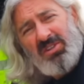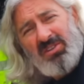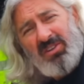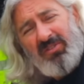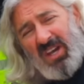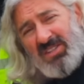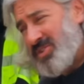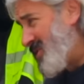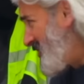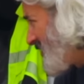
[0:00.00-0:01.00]
in the
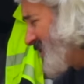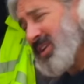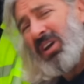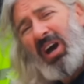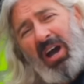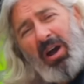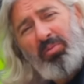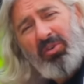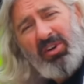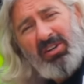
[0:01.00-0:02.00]
desert, I
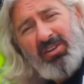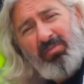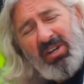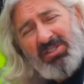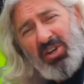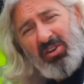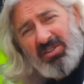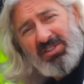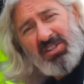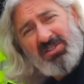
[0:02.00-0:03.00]
upgraded my
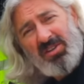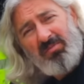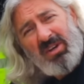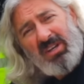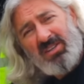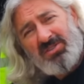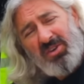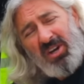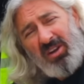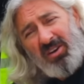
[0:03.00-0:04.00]
solar system in a
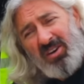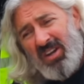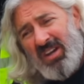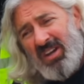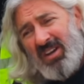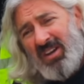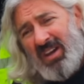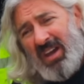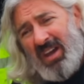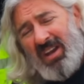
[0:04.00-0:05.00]
trailer.
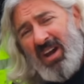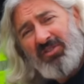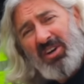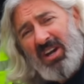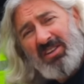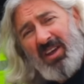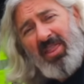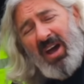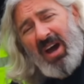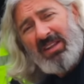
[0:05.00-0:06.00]
And after I did
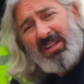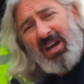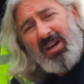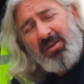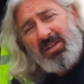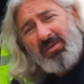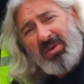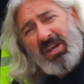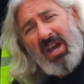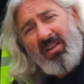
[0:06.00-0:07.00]
that, I
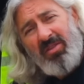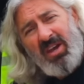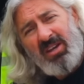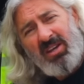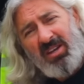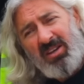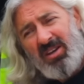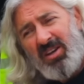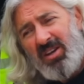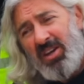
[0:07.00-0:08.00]
began thinking,
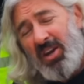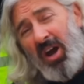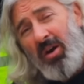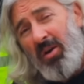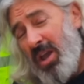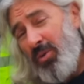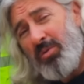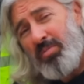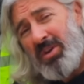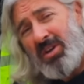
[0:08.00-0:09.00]
you know, it
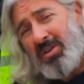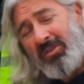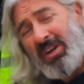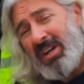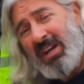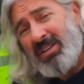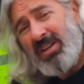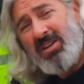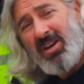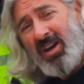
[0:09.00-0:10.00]
would be a great
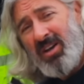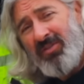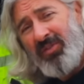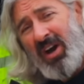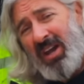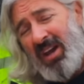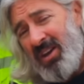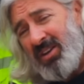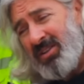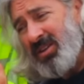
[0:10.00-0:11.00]
idea if I
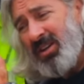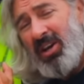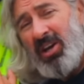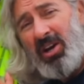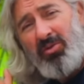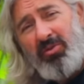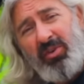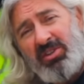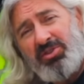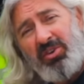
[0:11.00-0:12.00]
added a
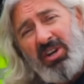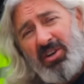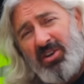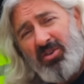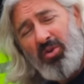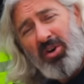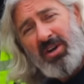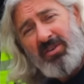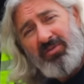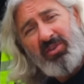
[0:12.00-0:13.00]
refrigerator
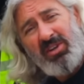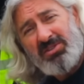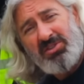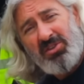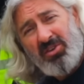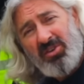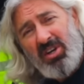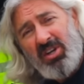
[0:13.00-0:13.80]
or a freezer